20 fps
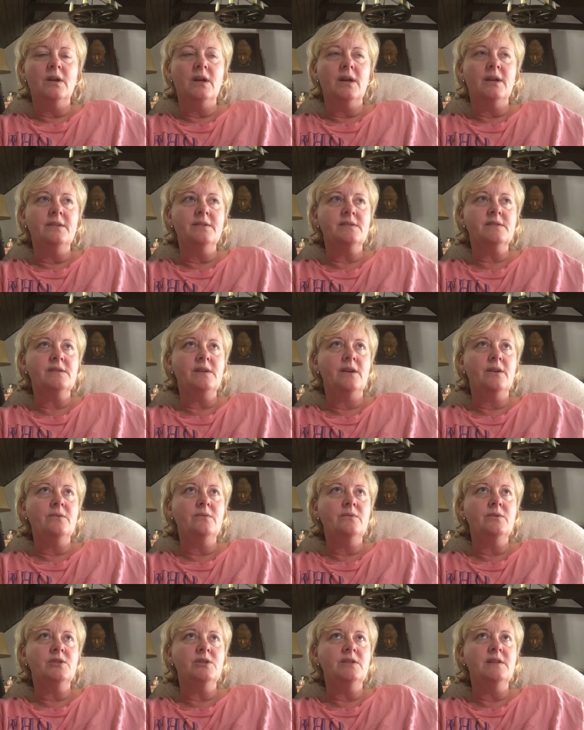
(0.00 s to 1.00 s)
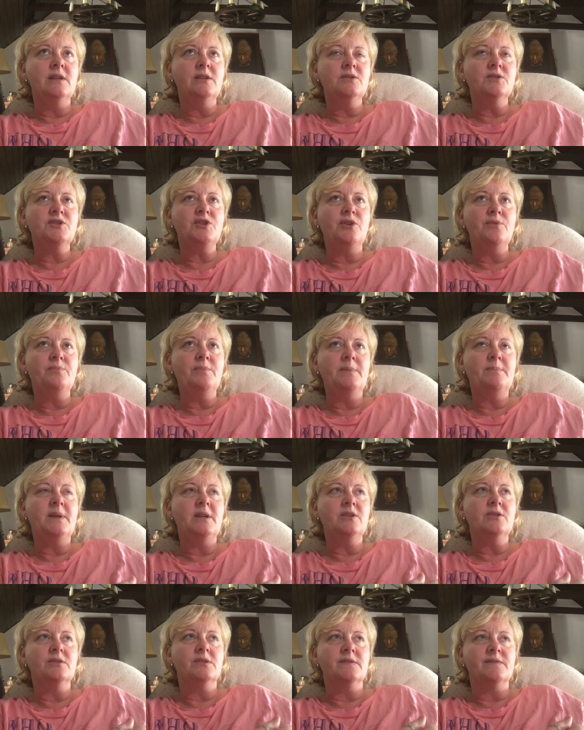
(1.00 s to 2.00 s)
And so she then showed me
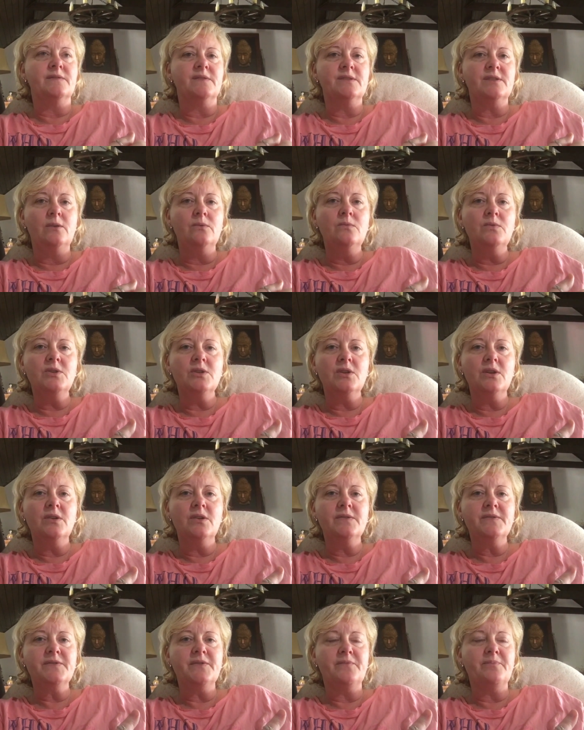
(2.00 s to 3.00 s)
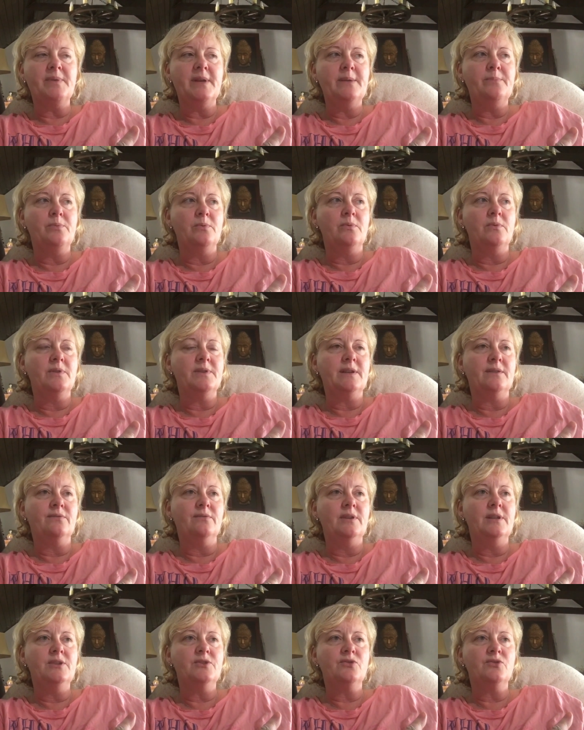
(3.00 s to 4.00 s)
pictures of soldiers, of people that had
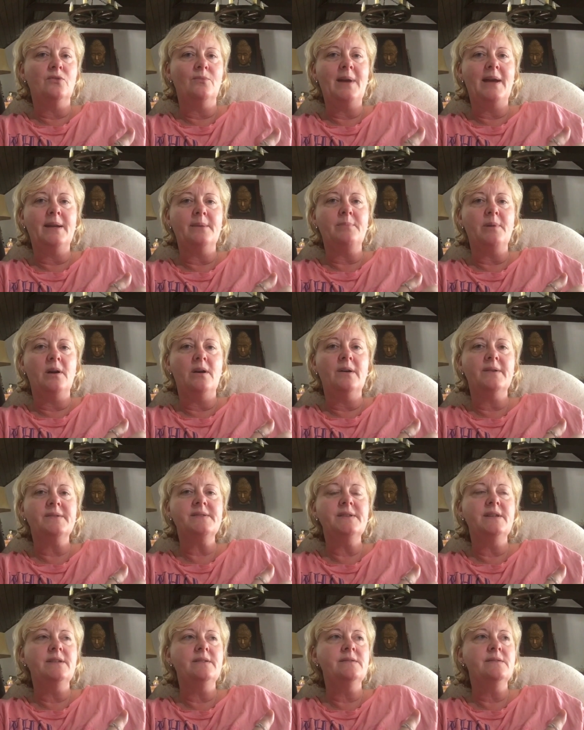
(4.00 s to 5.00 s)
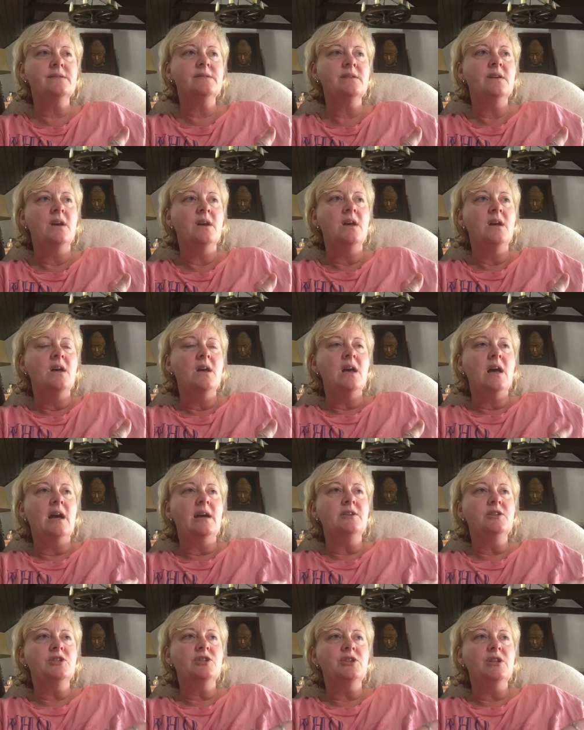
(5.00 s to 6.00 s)
really traumatic passings.
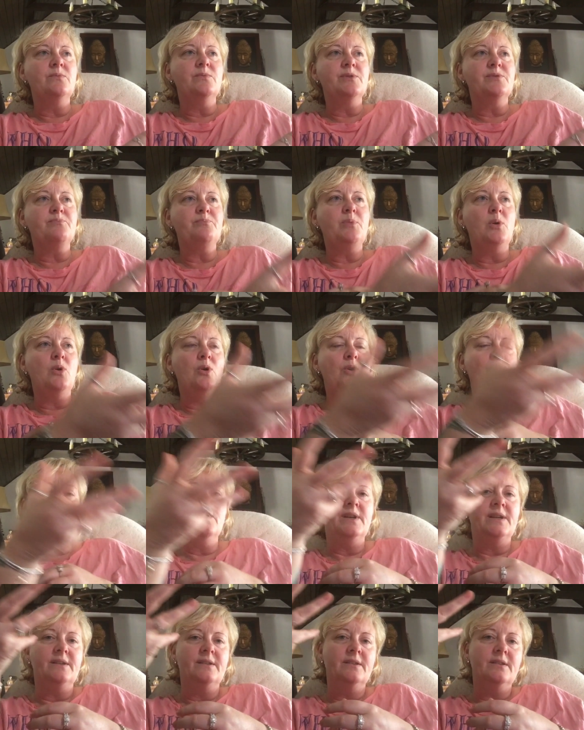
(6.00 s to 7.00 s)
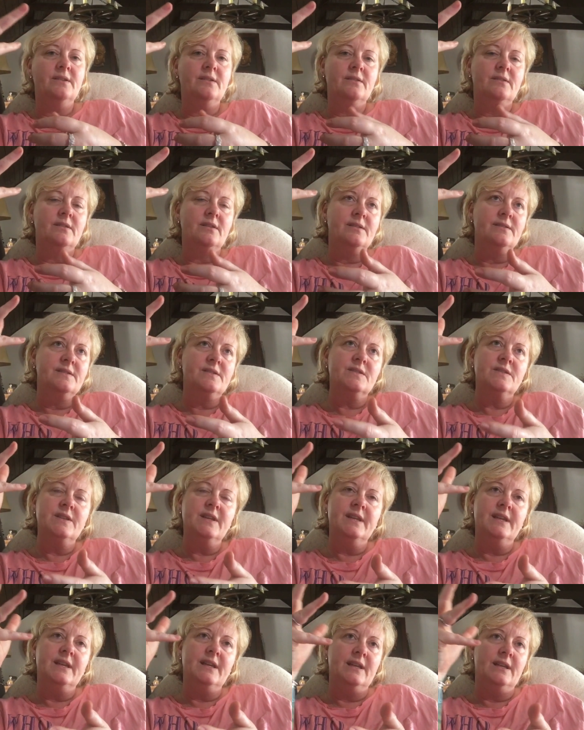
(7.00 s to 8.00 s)
And she was pouring and
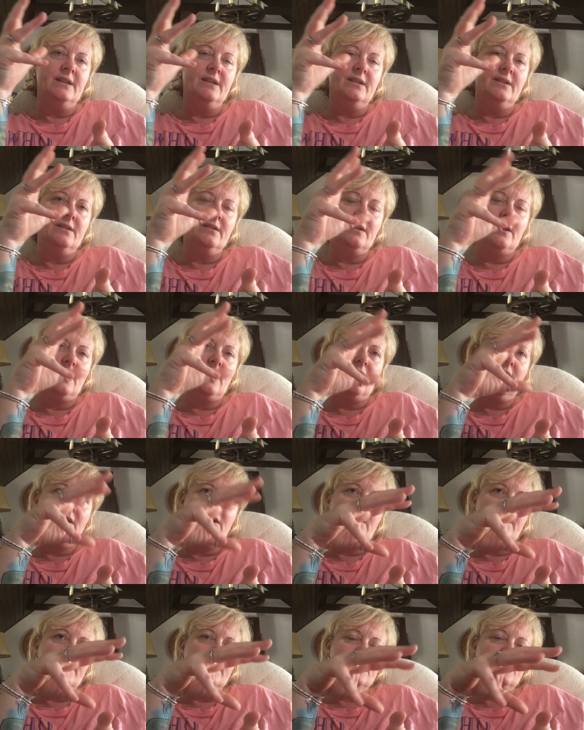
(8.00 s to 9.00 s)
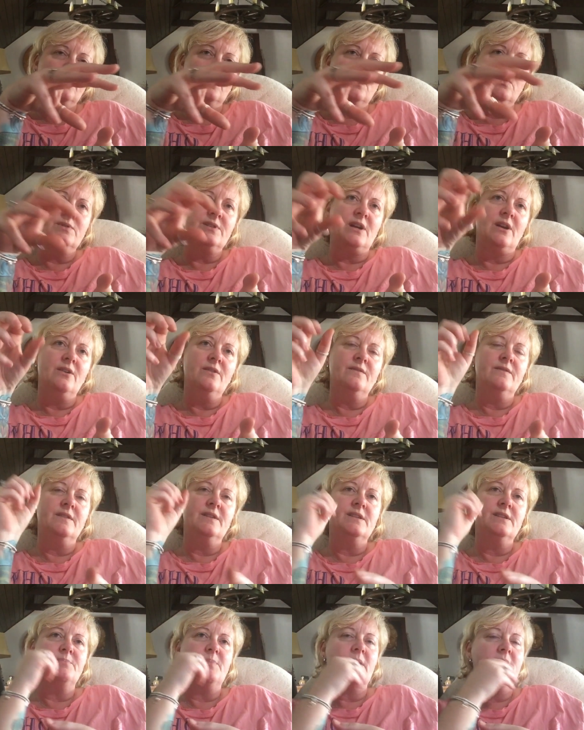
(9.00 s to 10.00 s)
singing this water over
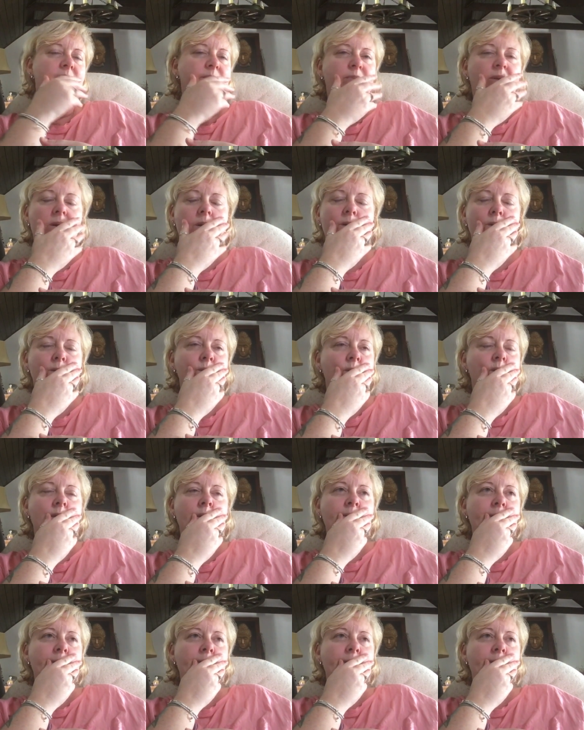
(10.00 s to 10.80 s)
these people.